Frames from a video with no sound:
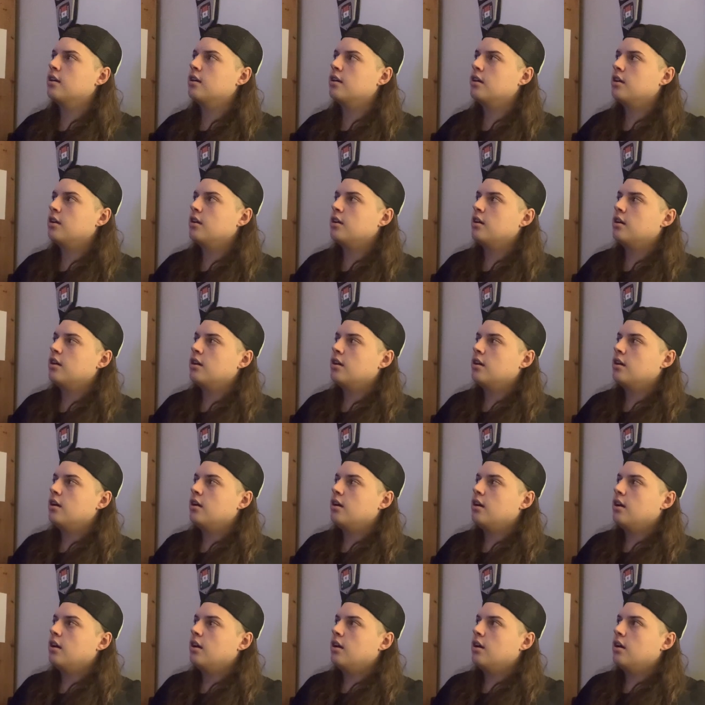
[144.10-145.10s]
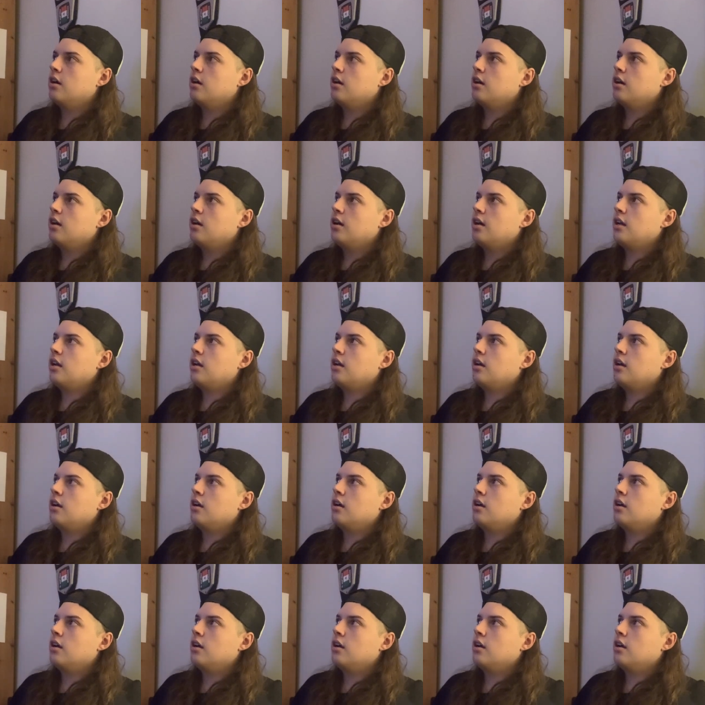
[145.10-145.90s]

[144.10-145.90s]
No one is speaking in this clip.